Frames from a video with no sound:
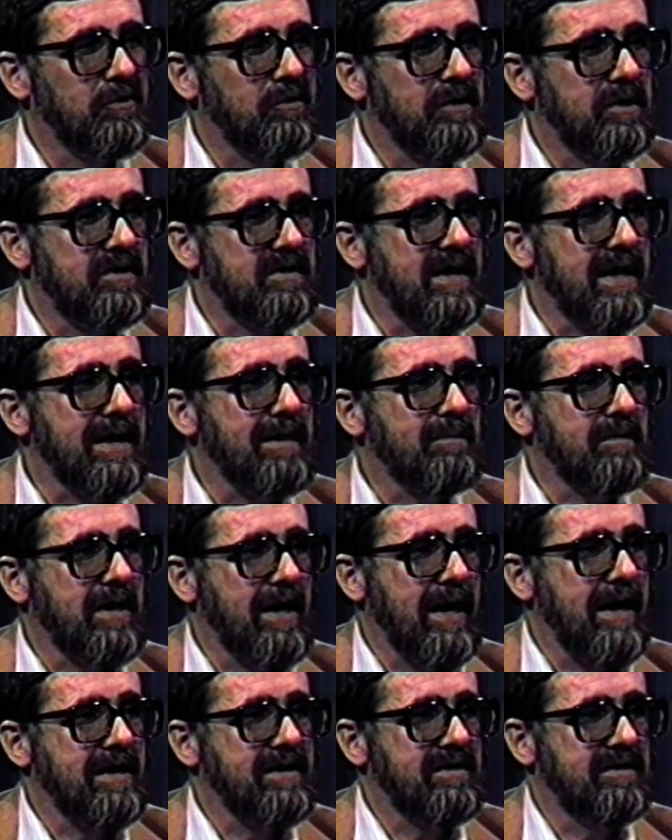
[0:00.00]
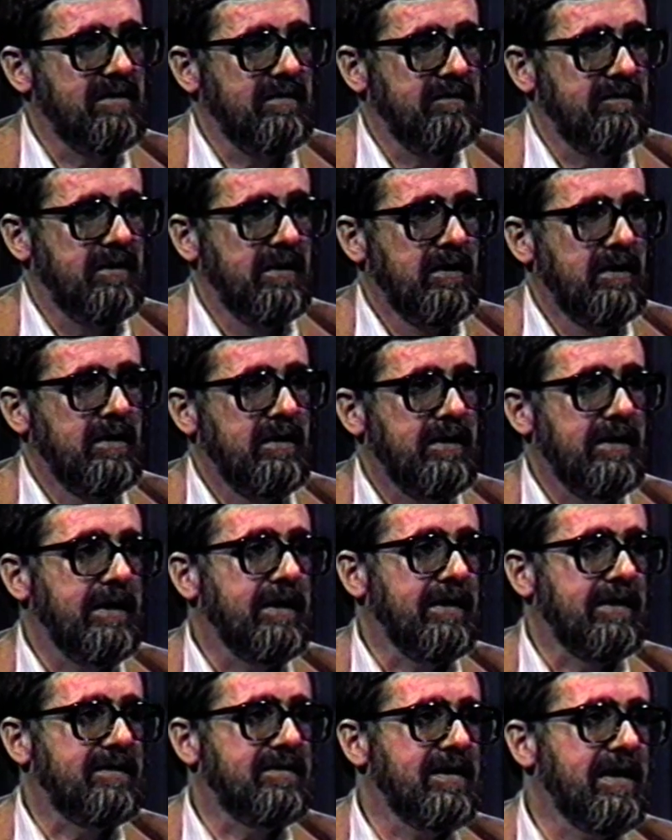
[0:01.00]
The same kinds of,
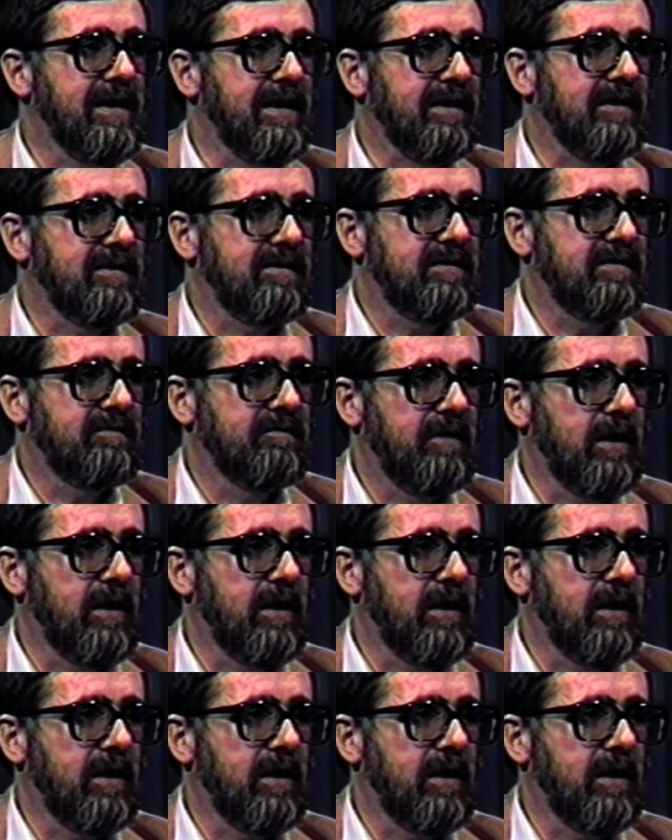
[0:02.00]
in a sense,